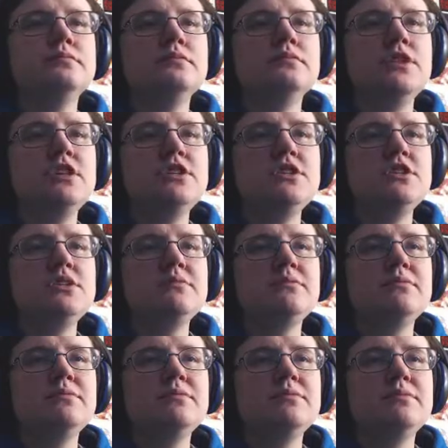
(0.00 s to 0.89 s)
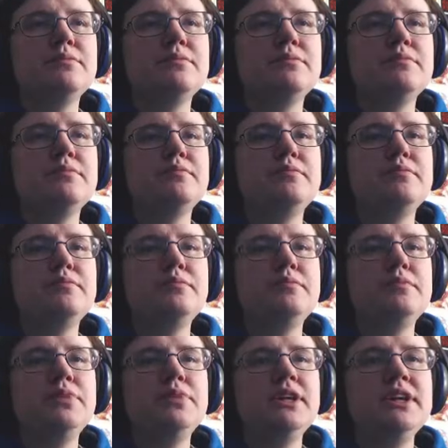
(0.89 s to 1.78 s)
I just
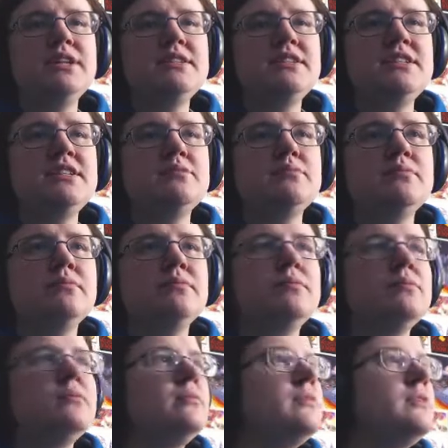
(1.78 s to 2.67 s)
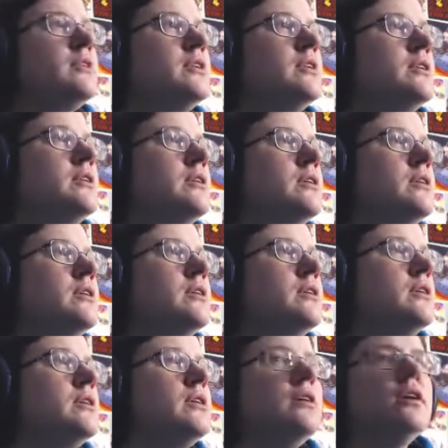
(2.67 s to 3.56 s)
placed him
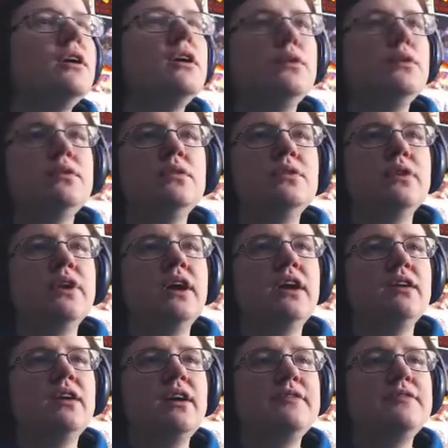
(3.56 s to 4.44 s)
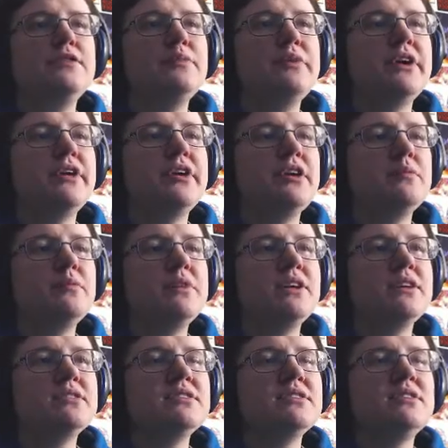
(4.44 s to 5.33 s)
Oh, okay. I have to bury him
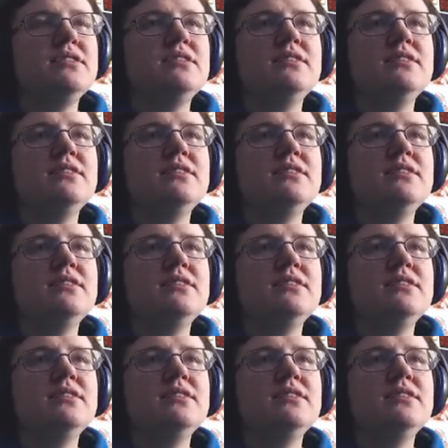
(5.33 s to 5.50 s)
next.